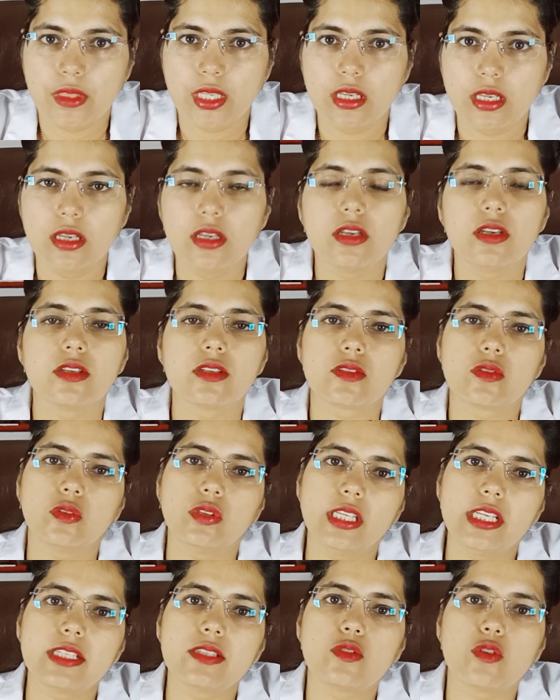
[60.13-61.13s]
So these
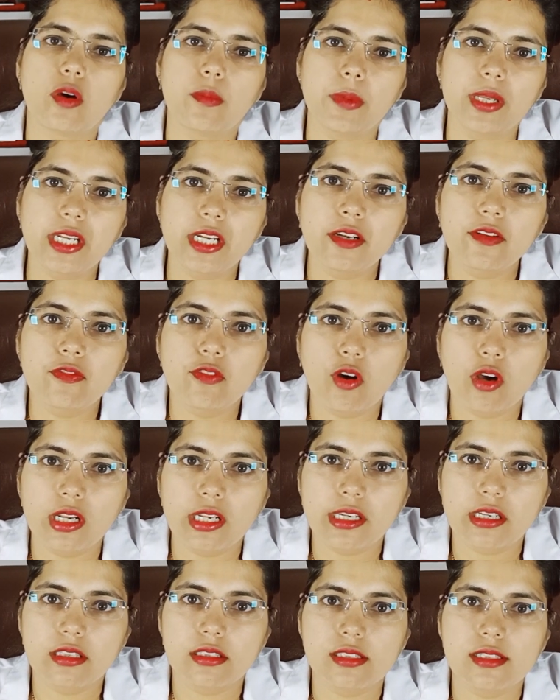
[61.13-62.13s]
dominant
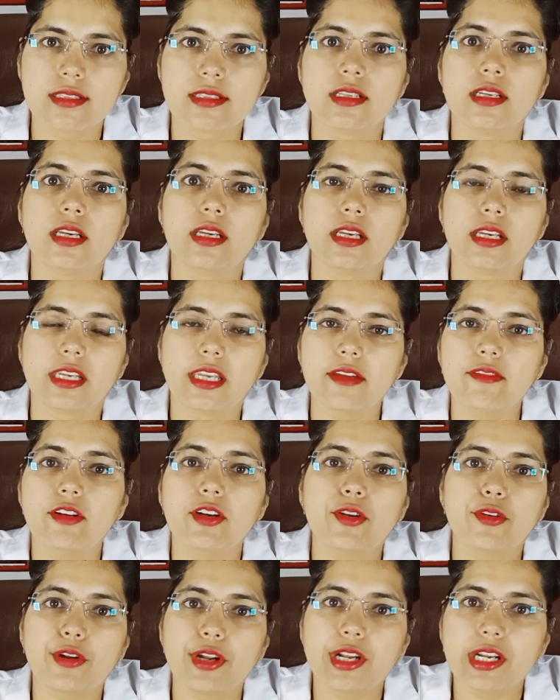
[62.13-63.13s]
follicles give a
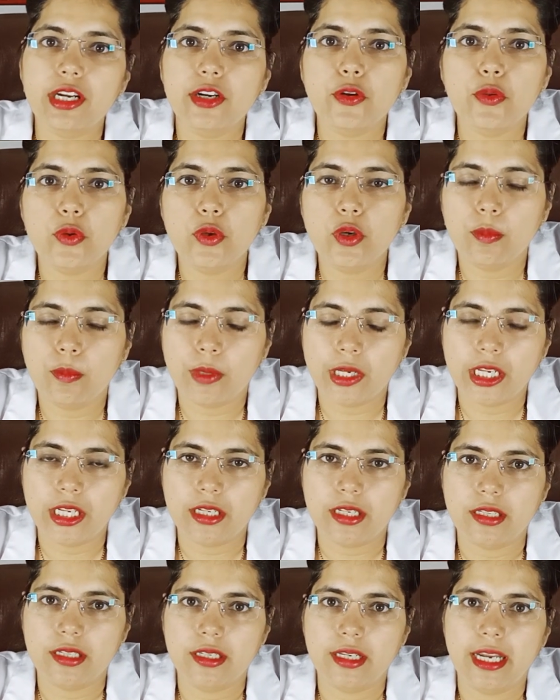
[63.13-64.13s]
trigger to your brain
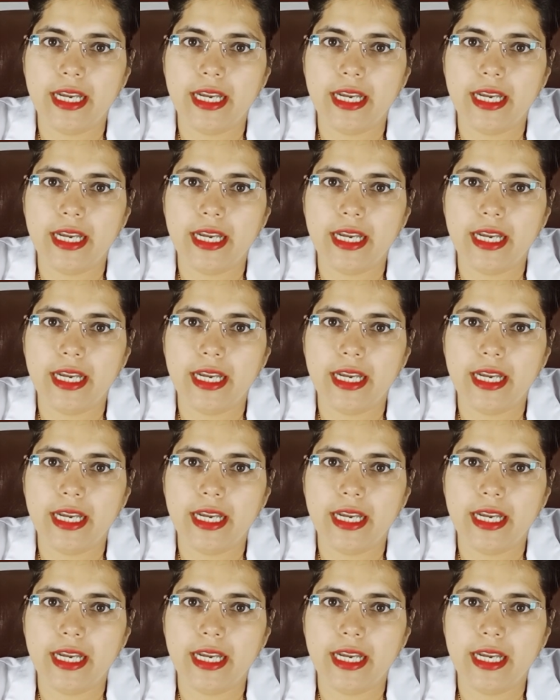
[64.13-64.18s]
and